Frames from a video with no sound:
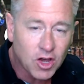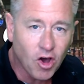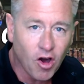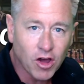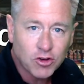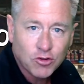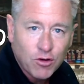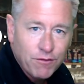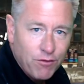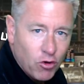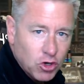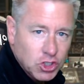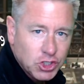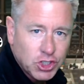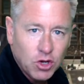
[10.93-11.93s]

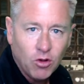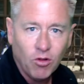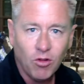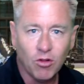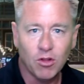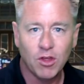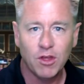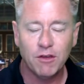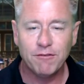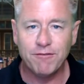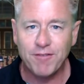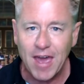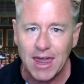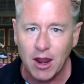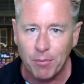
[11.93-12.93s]
controversial
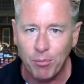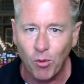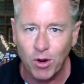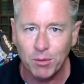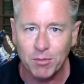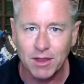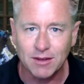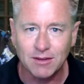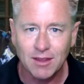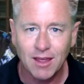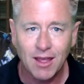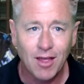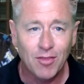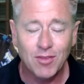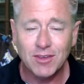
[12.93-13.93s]
Fed appointment.
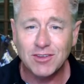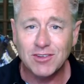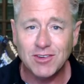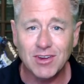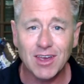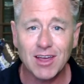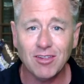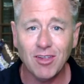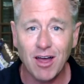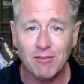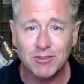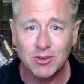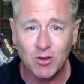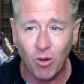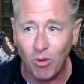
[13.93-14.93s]
This chick
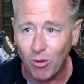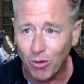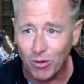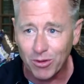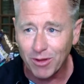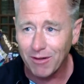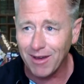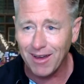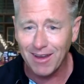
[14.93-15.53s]
loves gold.